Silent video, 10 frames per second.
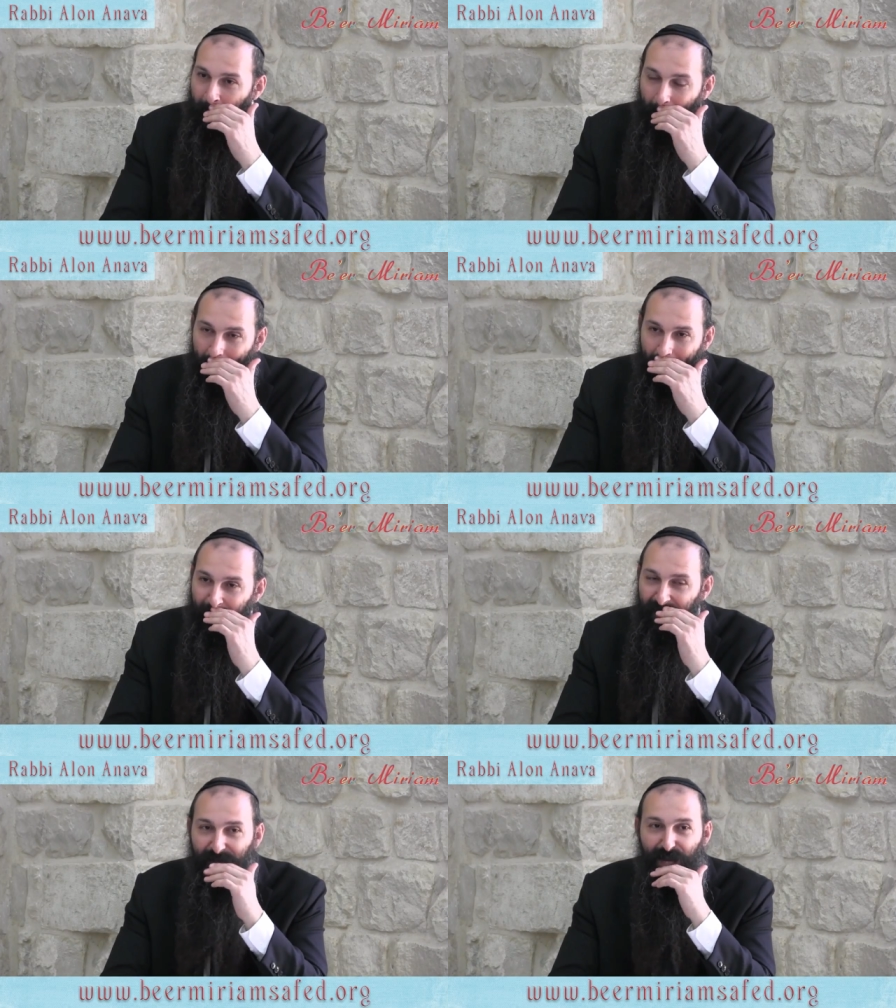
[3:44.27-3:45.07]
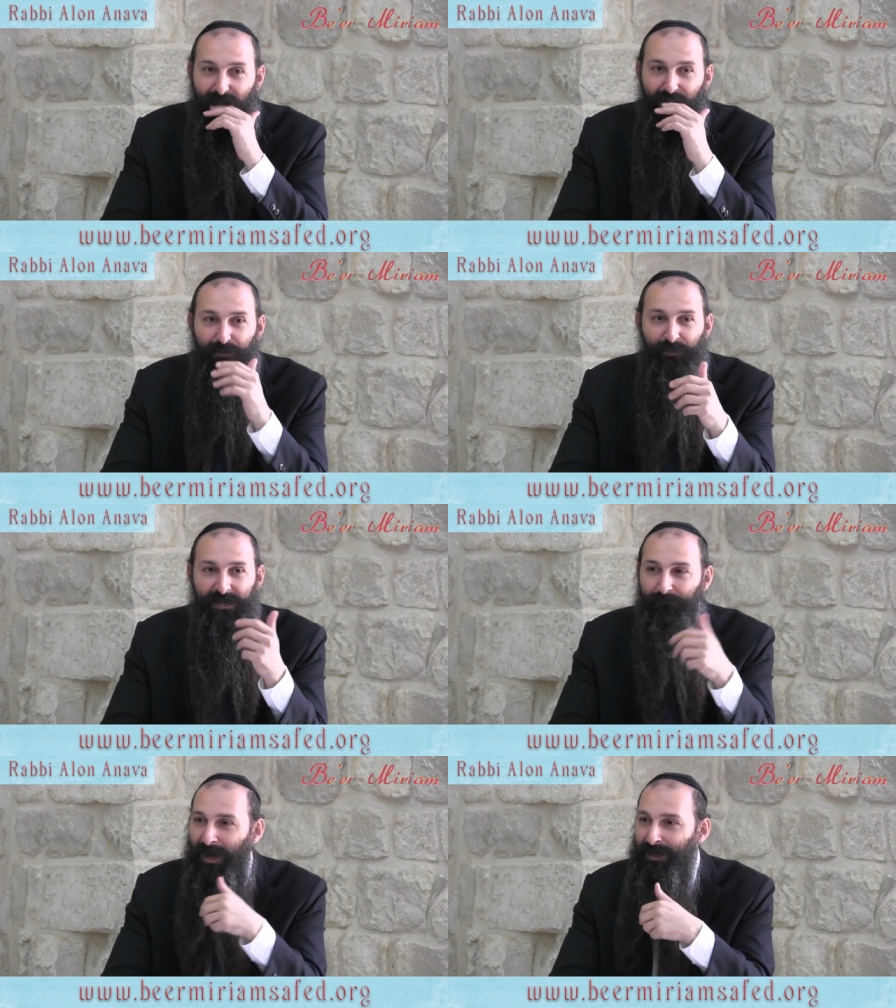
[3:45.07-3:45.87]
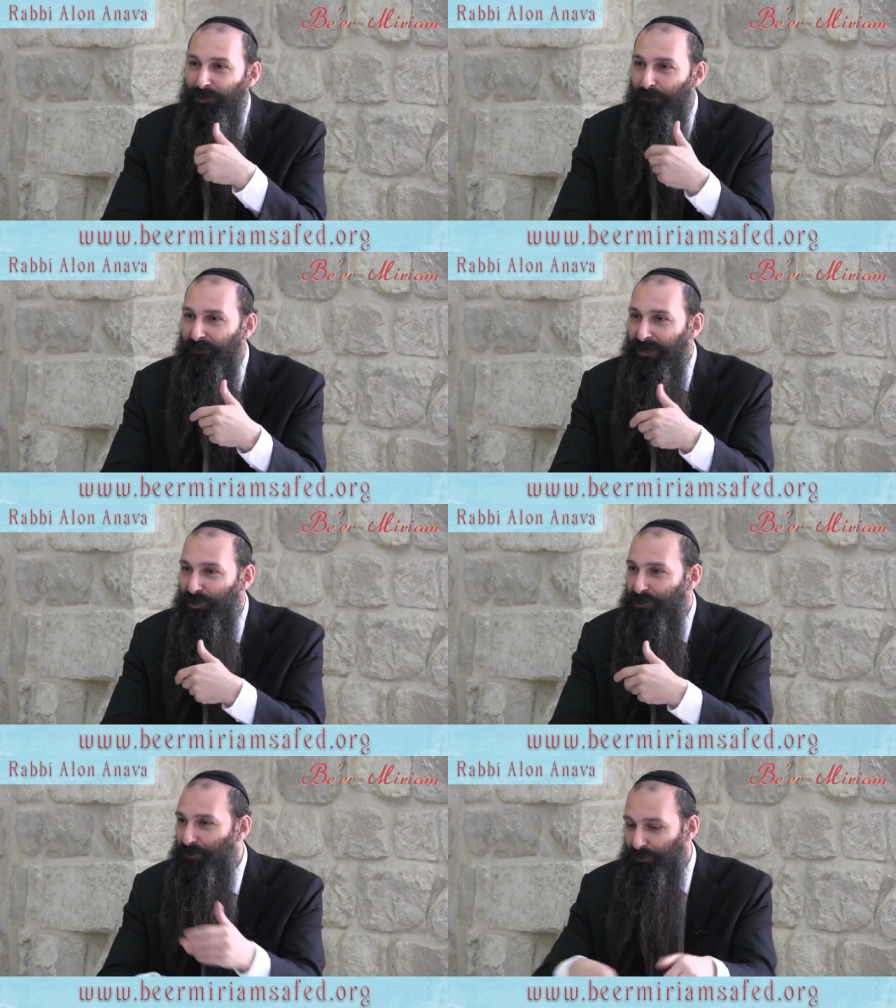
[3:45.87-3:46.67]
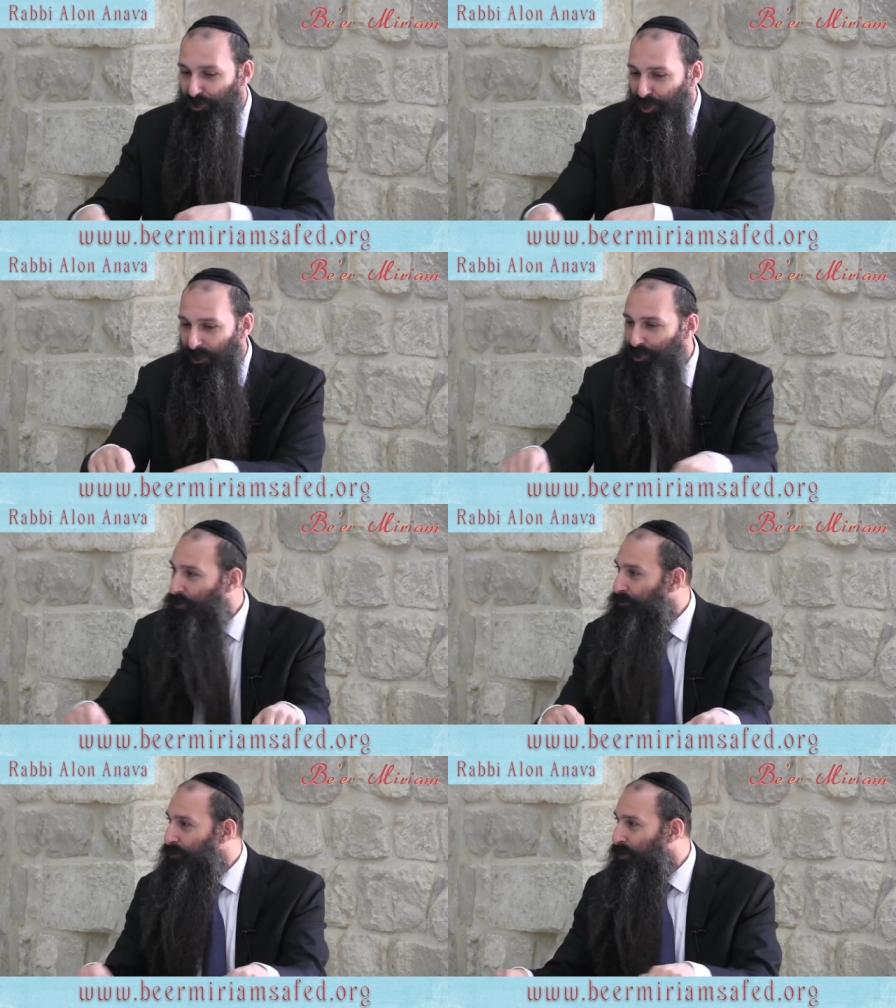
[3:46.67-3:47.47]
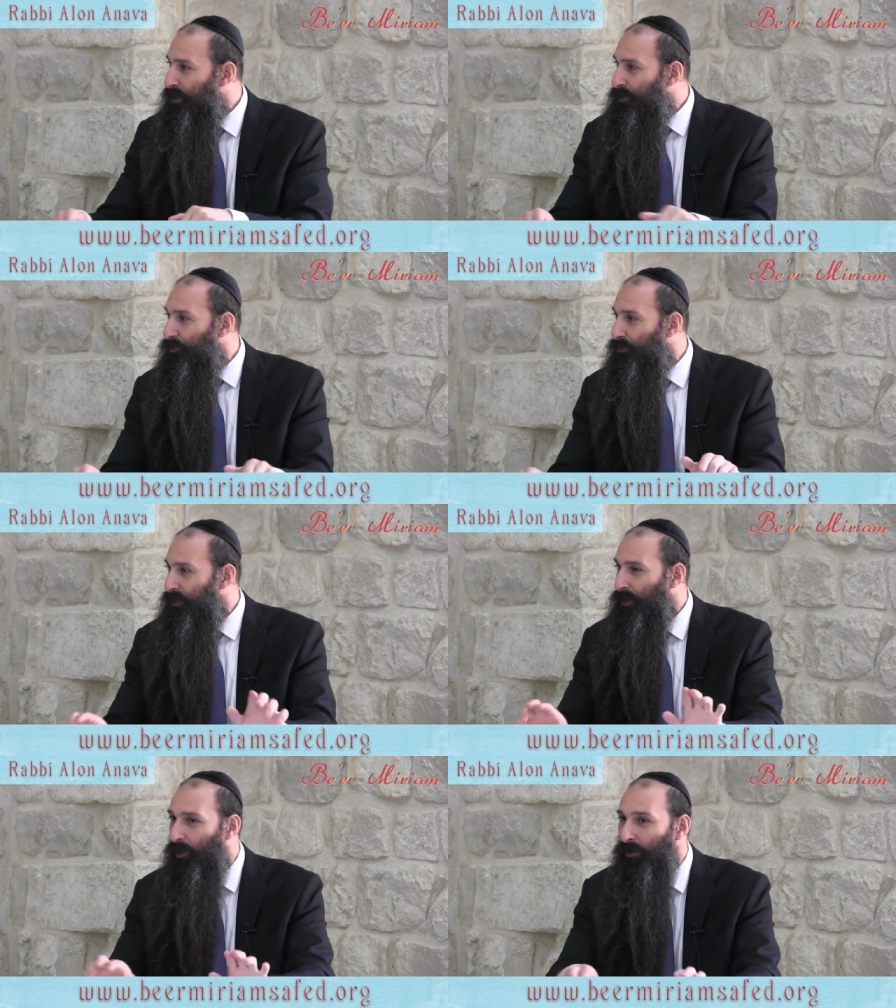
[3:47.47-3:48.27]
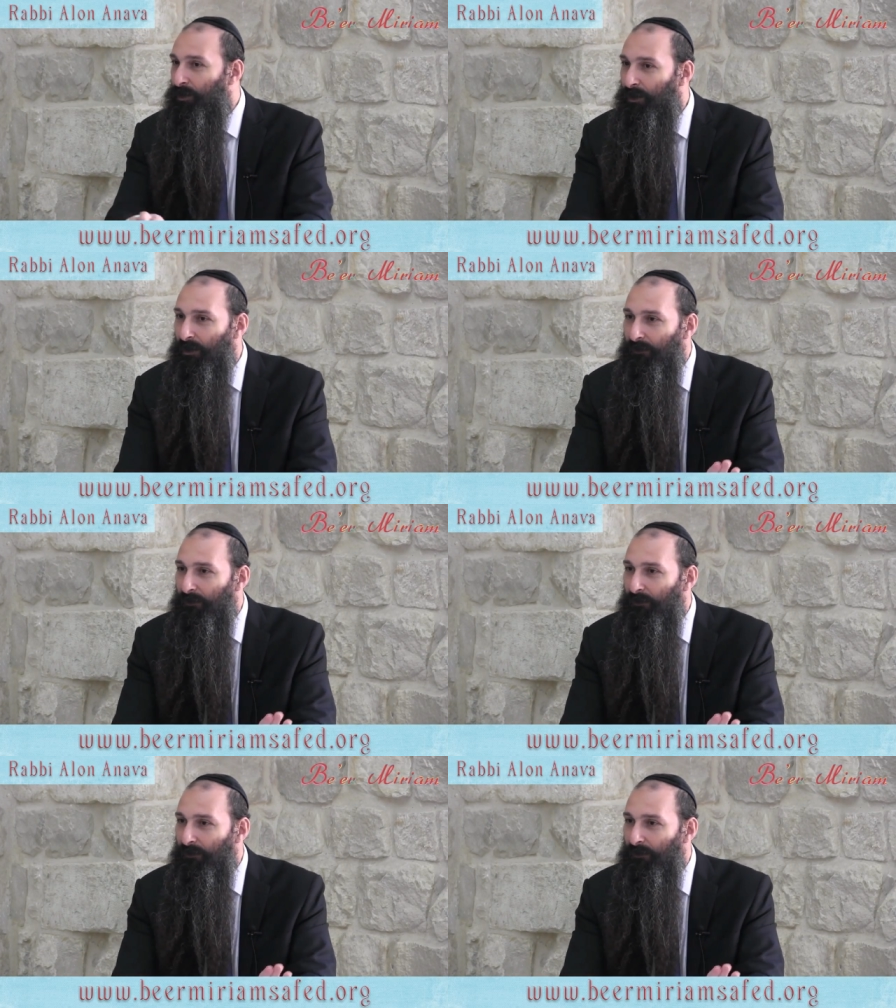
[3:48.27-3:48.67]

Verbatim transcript: I, I think El Al made money on me just on the changing on the tickets all day long.